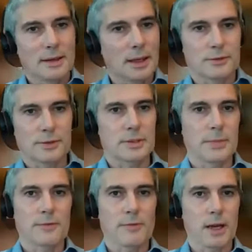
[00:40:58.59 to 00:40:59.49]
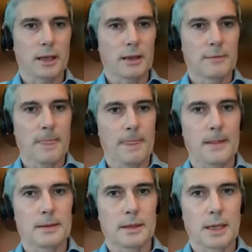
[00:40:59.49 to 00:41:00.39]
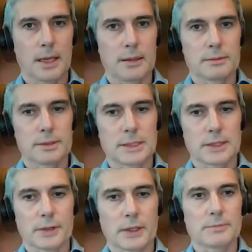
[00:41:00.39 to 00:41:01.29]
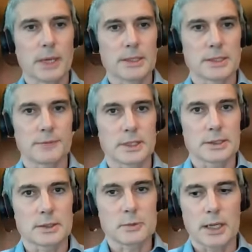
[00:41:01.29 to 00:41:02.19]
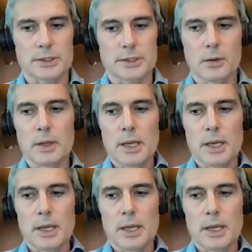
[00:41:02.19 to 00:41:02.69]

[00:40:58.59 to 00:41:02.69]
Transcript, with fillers: country to be running uh, significant budget deficits as well. So,